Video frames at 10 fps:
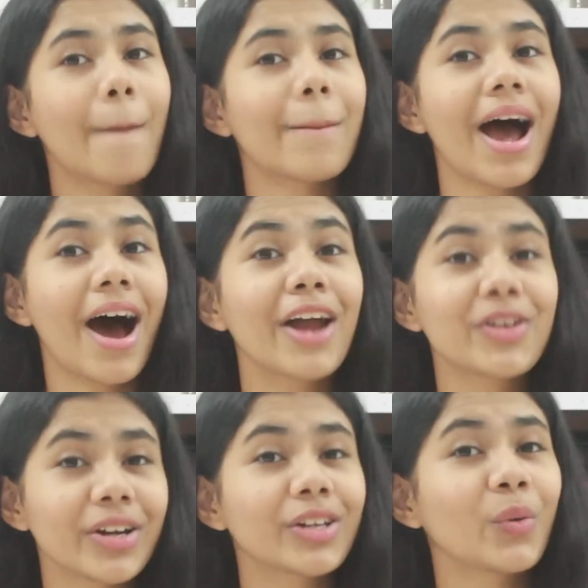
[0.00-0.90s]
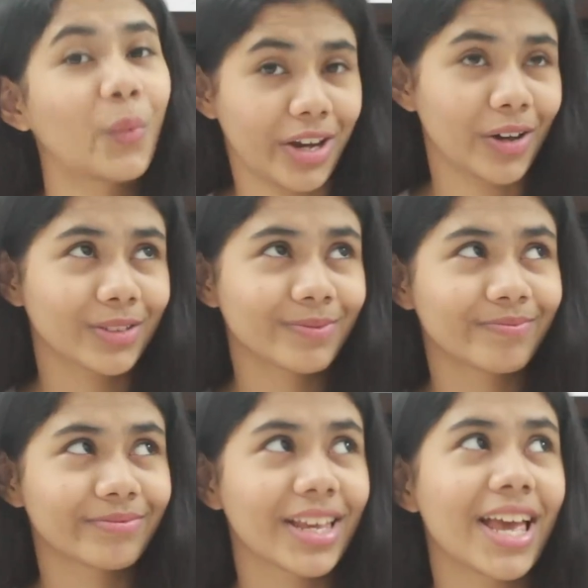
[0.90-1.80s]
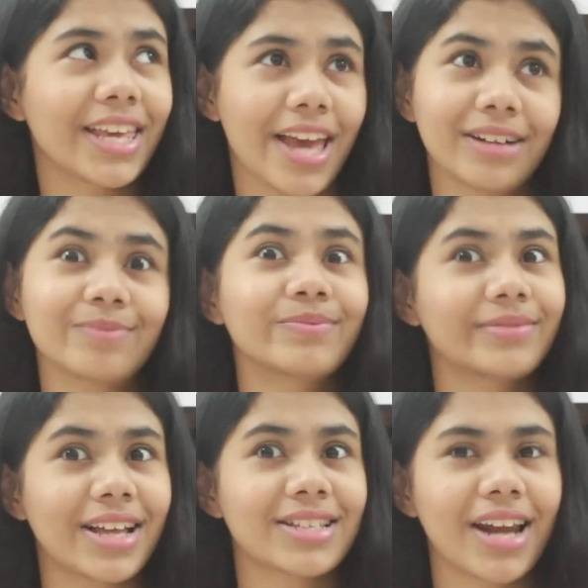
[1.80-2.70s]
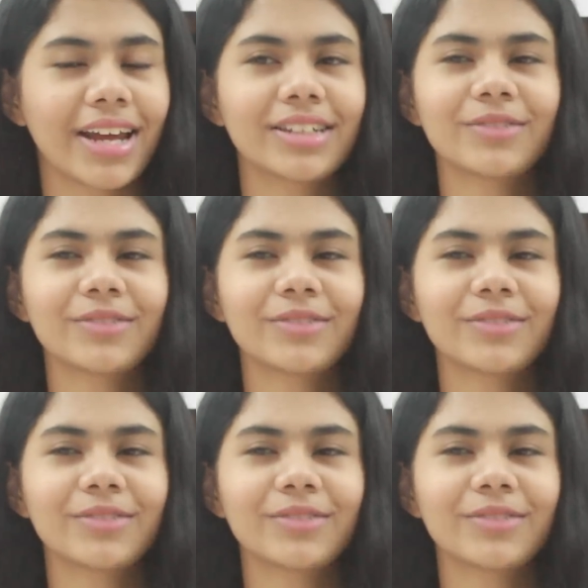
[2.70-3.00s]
my 100th video. Yeah, that's right.